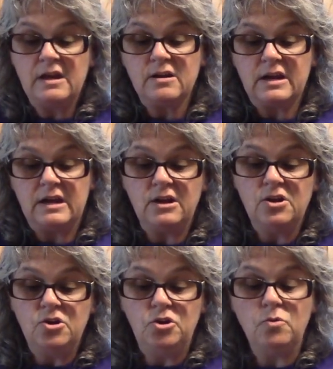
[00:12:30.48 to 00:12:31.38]
Okay.
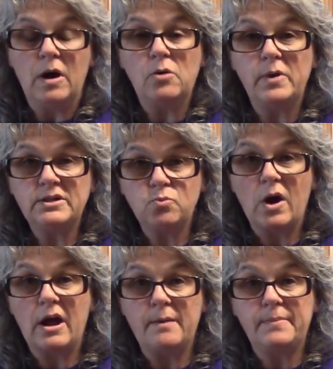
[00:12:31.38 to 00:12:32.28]
You always
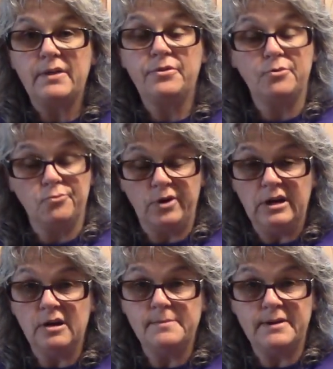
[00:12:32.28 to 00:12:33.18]
wipe the
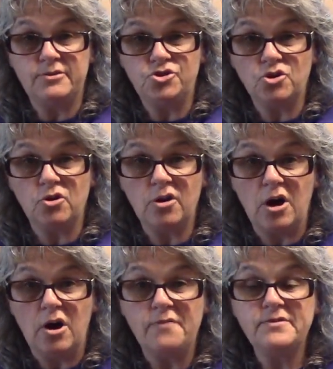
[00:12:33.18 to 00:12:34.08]
rim of the jar
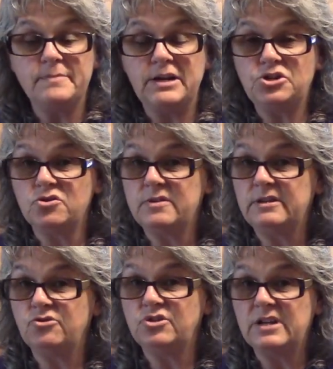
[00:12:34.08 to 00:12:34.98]
off to make sure
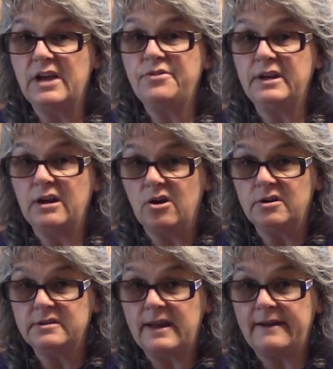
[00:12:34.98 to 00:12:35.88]
that there's nothing
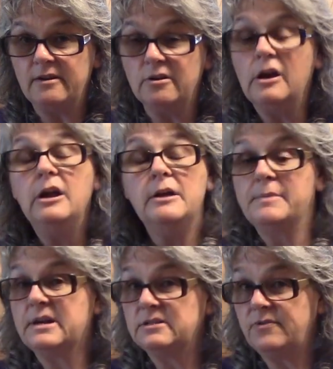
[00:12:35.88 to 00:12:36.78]
on there,
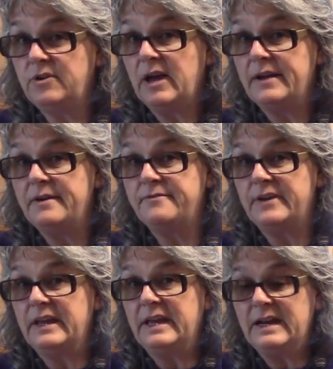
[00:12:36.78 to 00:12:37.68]
because if you have
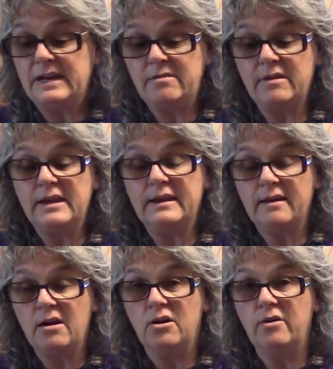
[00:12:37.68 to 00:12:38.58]
anything at
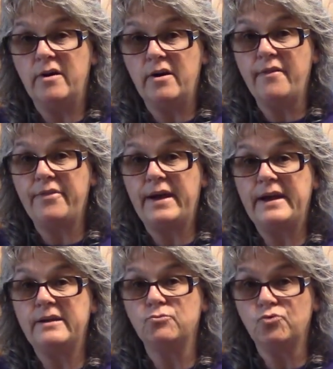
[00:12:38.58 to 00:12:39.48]
all on
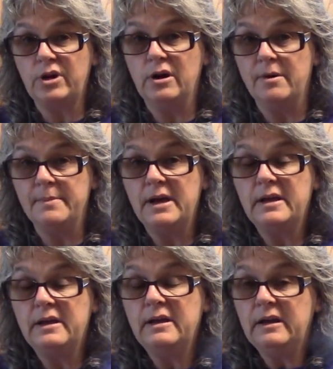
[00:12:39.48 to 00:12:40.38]
that rim,
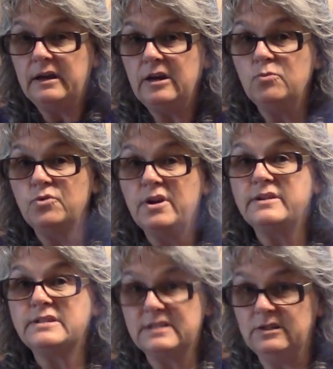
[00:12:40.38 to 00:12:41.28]
it will
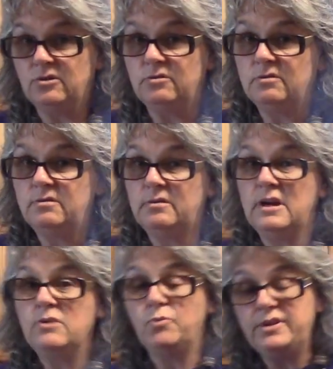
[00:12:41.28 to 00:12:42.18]
not seal.
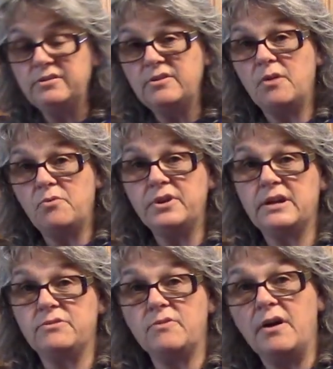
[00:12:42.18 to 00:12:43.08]
We do not want to
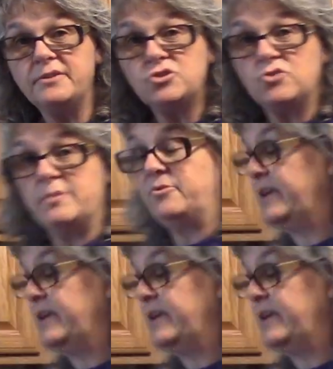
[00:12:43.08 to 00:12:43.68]
go through all this trouble